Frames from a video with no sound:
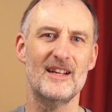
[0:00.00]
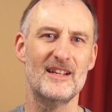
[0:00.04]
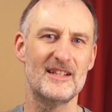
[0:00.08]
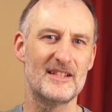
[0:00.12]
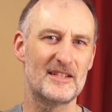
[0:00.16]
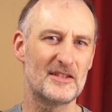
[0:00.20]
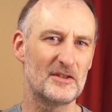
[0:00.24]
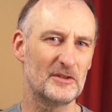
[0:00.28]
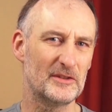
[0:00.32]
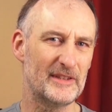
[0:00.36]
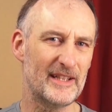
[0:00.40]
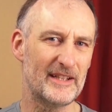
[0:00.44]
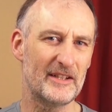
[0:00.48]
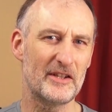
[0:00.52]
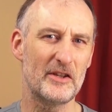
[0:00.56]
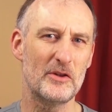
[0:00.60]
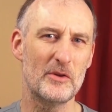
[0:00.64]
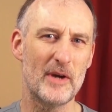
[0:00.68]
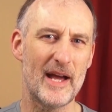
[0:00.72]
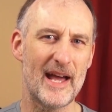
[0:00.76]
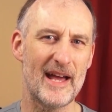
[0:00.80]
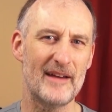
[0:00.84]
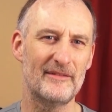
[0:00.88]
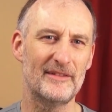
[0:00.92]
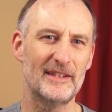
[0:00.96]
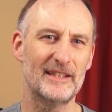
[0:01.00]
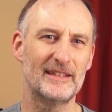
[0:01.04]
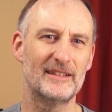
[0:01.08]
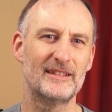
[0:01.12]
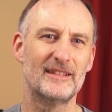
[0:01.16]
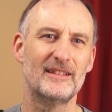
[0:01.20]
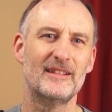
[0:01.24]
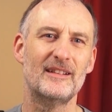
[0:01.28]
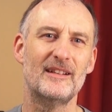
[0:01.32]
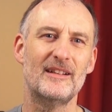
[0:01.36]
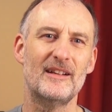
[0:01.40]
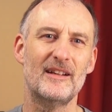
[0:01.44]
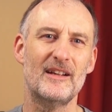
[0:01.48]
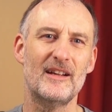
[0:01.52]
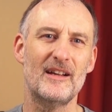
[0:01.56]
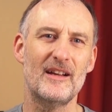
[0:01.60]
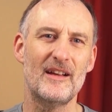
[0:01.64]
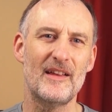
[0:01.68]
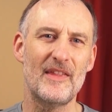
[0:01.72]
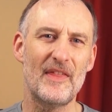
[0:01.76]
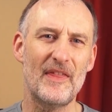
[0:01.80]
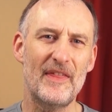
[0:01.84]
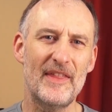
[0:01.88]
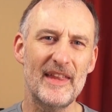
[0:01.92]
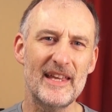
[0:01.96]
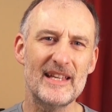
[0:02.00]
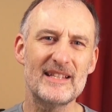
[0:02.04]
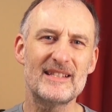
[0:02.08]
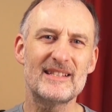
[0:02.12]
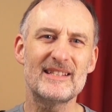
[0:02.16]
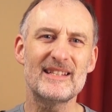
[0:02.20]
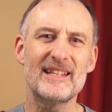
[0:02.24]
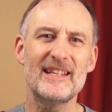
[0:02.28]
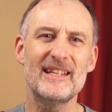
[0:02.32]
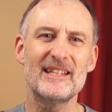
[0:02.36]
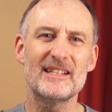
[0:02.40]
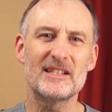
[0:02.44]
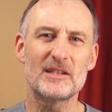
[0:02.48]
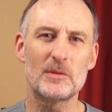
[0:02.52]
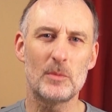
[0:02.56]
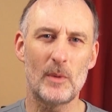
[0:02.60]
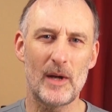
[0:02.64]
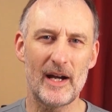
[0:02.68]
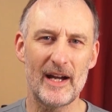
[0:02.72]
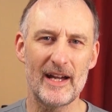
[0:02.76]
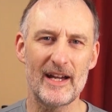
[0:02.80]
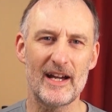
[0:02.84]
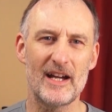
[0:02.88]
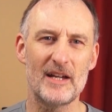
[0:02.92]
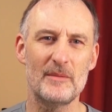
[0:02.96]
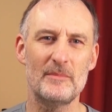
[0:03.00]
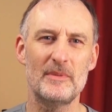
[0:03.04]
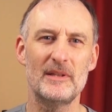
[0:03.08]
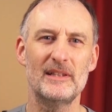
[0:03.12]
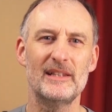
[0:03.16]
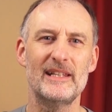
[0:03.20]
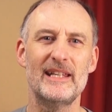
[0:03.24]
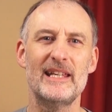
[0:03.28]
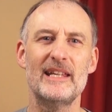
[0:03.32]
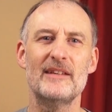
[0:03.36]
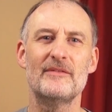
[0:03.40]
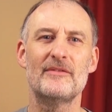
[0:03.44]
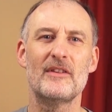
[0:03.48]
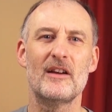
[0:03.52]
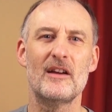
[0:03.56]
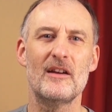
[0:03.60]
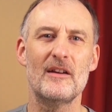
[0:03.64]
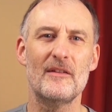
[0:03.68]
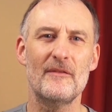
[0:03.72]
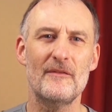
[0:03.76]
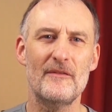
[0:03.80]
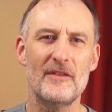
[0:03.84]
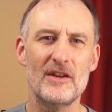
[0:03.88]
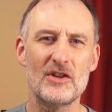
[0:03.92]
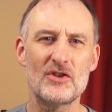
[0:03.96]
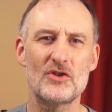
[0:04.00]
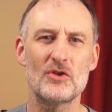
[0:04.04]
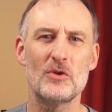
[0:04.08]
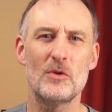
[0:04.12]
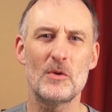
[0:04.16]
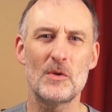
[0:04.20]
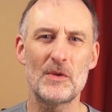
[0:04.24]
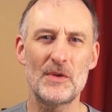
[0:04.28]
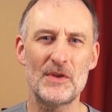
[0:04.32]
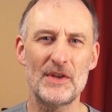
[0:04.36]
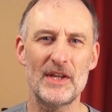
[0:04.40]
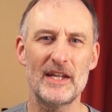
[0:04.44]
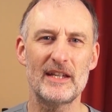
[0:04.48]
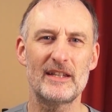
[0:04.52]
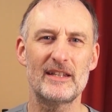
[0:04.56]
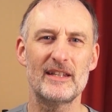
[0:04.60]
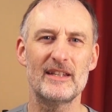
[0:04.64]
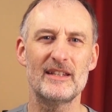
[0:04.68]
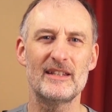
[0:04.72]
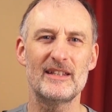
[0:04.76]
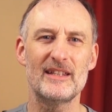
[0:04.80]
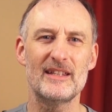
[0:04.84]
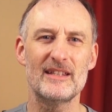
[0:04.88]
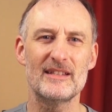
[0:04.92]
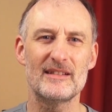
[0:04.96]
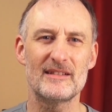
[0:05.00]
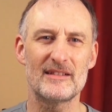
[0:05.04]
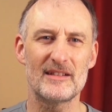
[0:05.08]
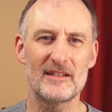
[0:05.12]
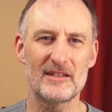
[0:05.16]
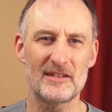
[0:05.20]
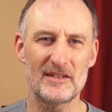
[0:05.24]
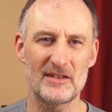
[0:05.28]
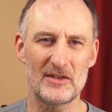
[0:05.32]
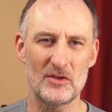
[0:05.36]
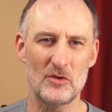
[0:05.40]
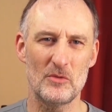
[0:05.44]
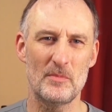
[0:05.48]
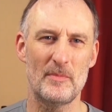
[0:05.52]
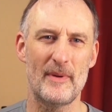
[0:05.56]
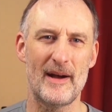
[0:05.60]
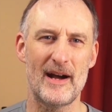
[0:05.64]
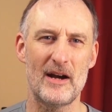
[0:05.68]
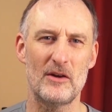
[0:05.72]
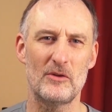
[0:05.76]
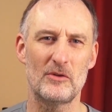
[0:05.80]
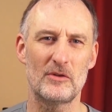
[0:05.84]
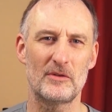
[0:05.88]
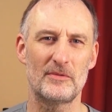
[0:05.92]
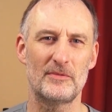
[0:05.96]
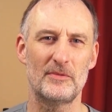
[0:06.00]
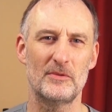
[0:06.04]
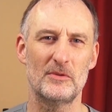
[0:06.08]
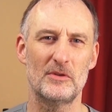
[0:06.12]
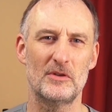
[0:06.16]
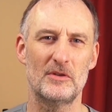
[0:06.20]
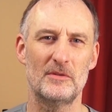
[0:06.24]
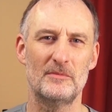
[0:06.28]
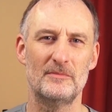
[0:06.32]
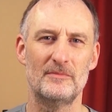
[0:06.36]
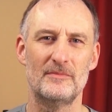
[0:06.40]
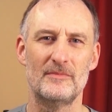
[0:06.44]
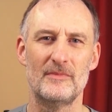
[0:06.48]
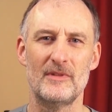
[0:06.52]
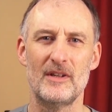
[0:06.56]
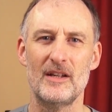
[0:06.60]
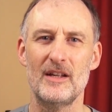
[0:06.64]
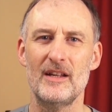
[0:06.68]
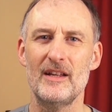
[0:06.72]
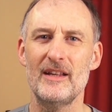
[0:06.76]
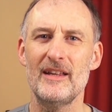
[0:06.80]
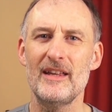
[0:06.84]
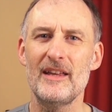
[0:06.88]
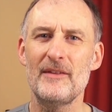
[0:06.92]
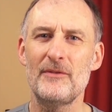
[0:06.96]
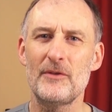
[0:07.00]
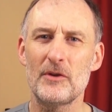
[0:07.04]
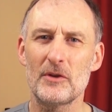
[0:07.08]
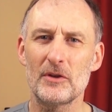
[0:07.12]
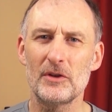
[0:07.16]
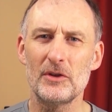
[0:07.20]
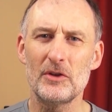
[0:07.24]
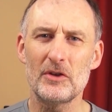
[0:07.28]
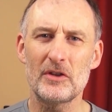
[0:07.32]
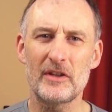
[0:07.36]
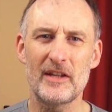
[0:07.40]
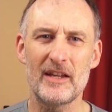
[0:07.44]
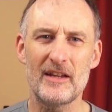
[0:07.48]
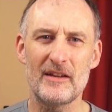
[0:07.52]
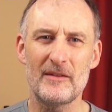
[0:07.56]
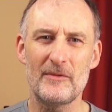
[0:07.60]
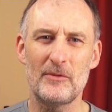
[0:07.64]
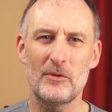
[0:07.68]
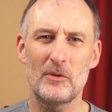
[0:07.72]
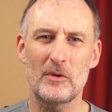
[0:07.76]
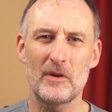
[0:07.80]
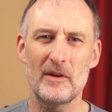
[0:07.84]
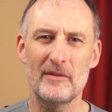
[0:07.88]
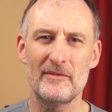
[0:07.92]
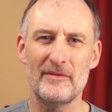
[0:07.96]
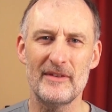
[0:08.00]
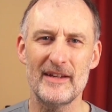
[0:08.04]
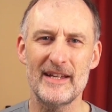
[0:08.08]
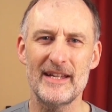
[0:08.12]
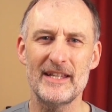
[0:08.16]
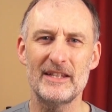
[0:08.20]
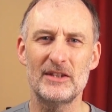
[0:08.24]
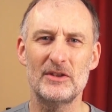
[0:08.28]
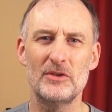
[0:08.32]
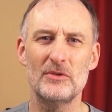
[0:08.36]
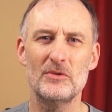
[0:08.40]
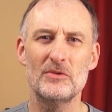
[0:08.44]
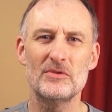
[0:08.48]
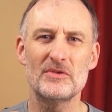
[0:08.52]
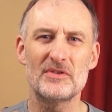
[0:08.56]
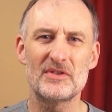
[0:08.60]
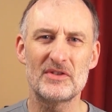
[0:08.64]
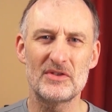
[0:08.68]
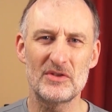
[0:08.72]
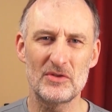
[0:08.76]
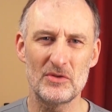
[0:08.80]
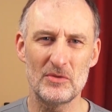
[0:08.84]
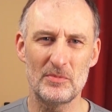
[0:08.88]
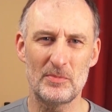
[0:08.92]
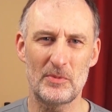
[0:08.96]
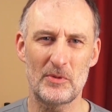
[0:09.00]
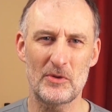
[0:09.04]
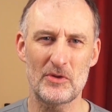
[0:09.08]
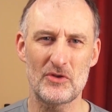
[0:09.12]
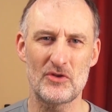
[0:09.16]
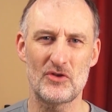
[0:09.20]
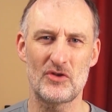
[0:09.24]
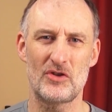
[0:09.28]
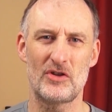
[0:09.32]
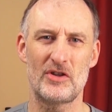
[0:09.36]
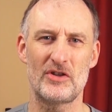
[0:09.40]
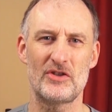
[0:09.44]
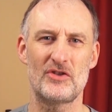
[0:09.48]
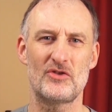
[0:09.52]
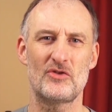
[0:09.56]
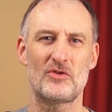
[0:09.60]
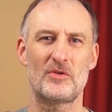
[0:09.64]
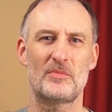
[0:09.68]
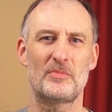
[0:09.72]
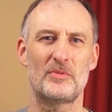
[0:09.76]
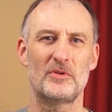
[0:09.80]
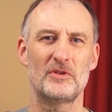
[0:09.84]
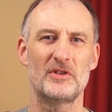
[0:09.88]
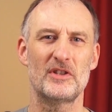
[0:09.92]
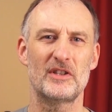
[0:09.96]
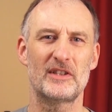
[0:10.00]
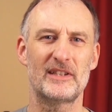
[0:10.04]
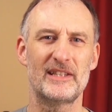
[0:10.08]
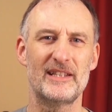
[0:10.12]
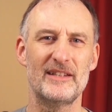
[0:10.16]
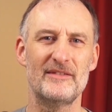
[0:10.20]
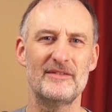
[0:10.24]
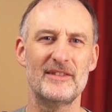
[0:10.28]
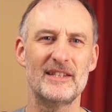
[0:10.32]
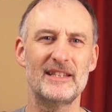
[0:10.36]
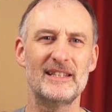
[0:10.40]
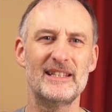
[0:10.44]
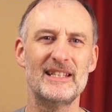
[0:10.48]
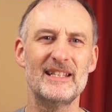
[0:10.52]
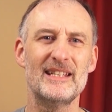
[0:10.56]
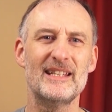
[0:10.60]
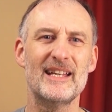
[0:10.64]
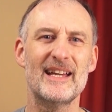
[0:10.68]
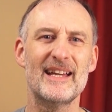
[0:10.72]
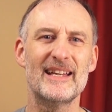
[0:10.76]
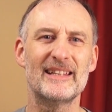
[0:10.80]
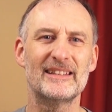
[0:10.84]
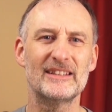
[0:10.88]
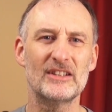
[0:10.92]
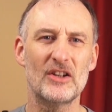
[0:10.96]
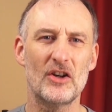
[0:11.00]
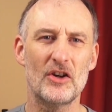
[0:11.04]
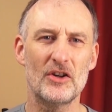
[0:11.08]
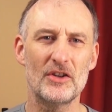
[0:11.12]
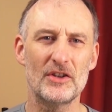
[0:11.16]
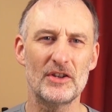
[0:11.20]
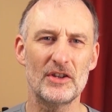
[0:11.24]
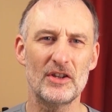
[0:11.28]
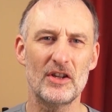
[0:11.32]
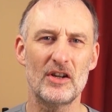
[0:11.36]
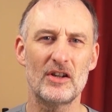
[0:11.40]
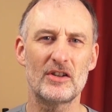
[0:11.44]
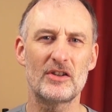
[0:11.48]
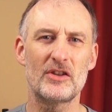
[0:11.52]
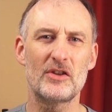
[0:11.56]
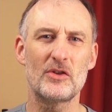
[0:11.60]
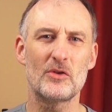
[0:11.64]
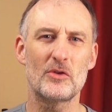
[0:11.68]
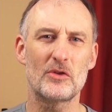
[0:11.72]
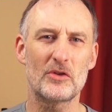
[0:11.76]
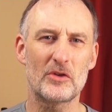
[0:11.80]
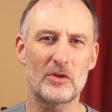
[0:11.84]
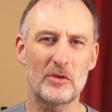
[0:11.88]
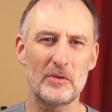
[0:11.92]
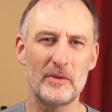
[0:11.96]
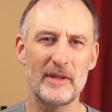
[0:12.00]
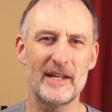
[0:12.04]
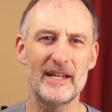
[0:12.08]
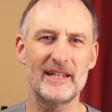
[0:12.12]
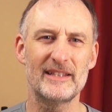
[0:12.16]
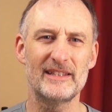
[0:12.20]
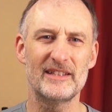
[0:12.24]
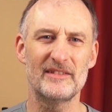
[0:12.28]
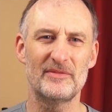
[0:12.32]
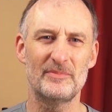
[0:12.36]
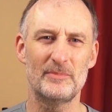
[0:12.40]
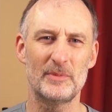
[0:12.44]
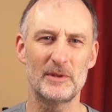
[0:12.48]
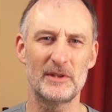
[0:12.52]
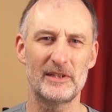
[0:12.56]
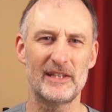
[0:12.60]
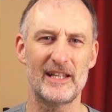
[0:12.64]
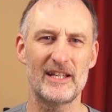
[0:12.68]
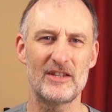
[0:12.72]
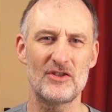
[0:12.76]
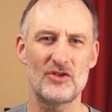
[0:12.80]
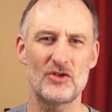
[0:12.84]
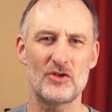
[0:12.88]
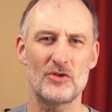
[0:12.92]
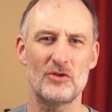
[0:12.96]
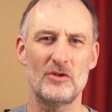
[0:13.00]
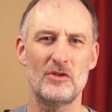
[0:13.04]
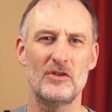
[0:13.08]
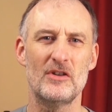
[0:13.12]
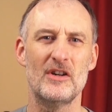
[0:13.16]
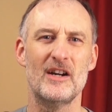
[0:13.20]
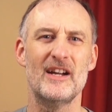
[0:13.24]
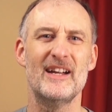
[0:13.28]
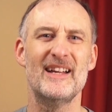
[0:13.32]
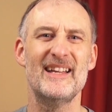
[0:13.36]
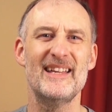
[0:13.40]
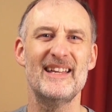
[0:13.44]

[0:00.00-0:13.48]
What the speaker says: So there you have it. This is why I believe visual thinking is so powerful. If you're looking for a way to supercharge your productivity and unlock your creative potential,